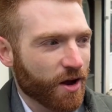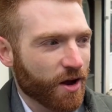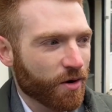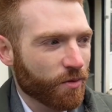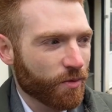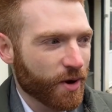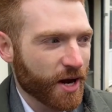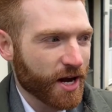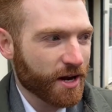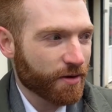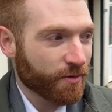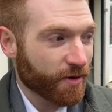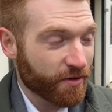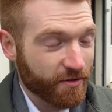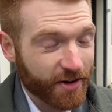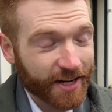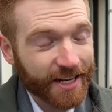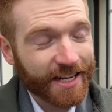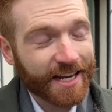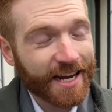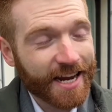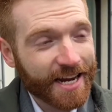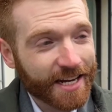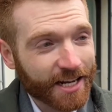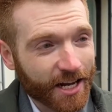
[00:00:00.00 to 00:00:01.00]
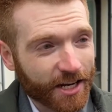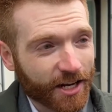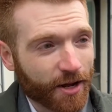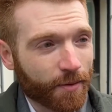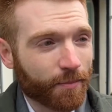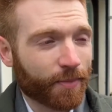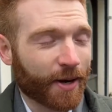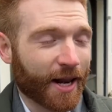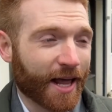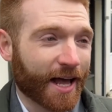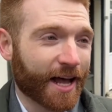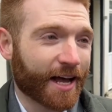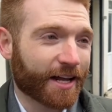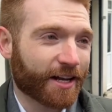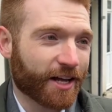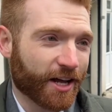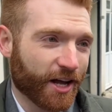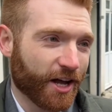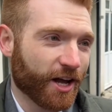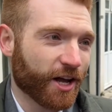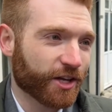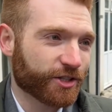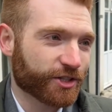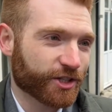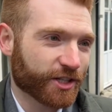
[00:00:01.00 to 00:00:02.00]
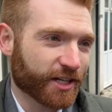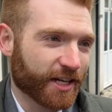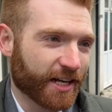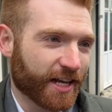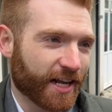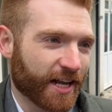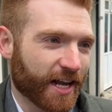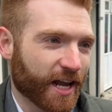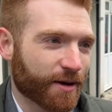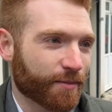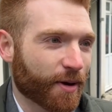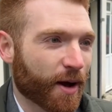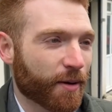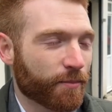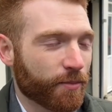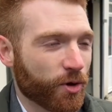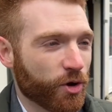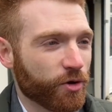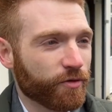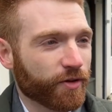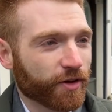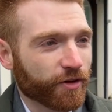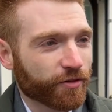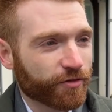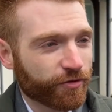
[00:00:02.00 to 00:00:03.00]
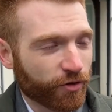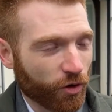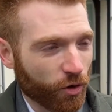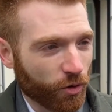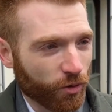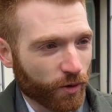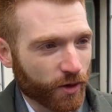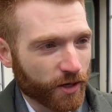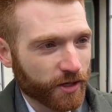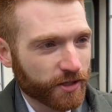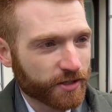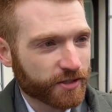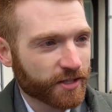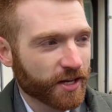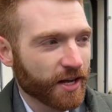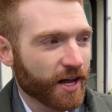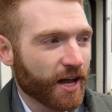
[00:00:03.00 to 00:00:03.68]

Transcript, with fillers: We, we need a plan urgently about moving forward,